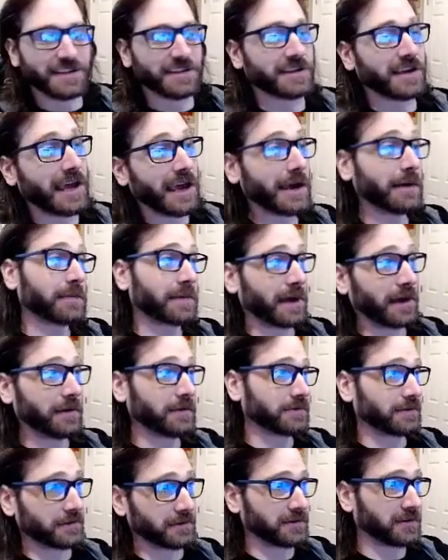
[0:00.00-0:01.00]
the camp
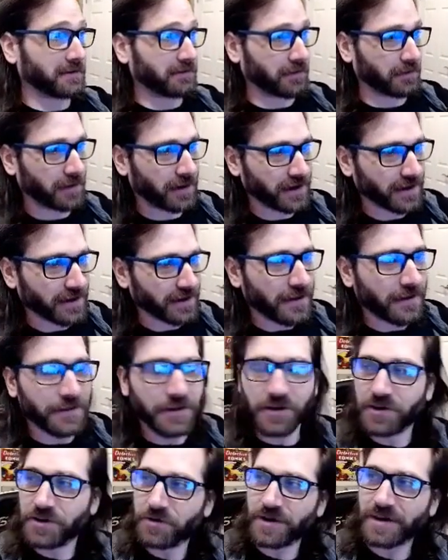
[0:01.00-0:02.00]
counselors, everybody,
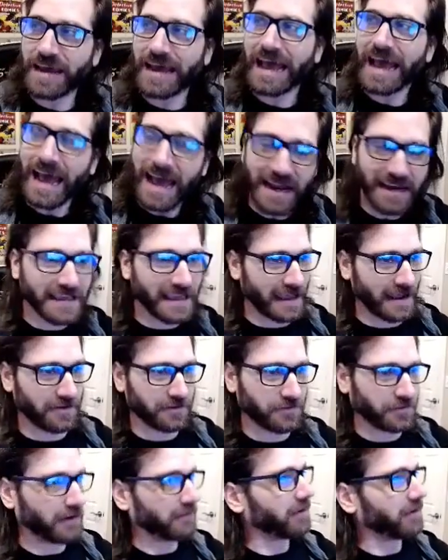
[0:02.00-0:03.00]
they're doing a head
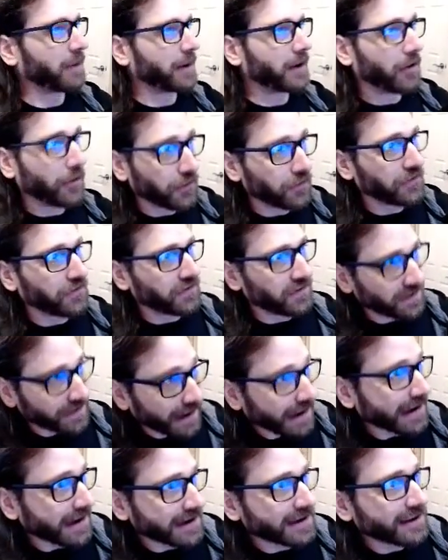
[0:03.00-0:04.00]
count for everybody who's
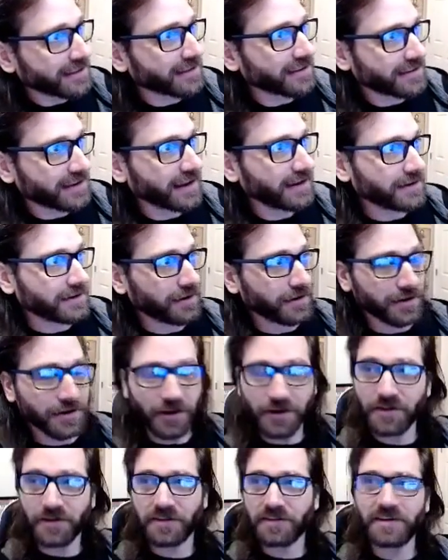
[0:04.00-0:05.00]
staying in the center.
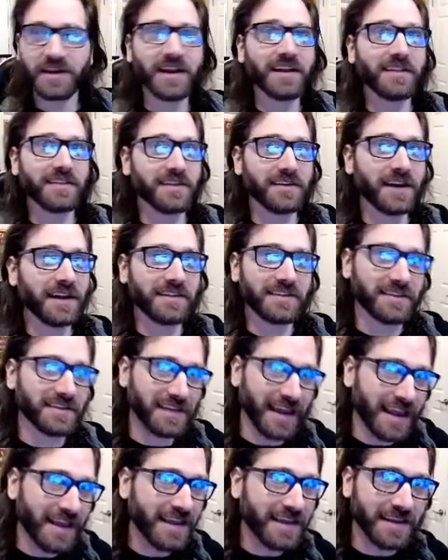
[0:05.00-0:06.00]
No, no, they're not. They're not
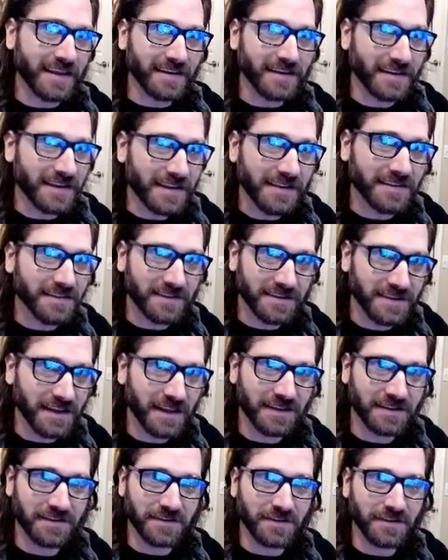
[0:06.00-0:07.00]
staying in the
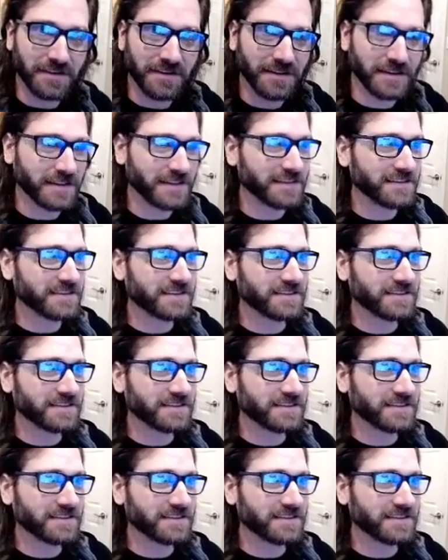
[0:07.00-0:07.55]
center. This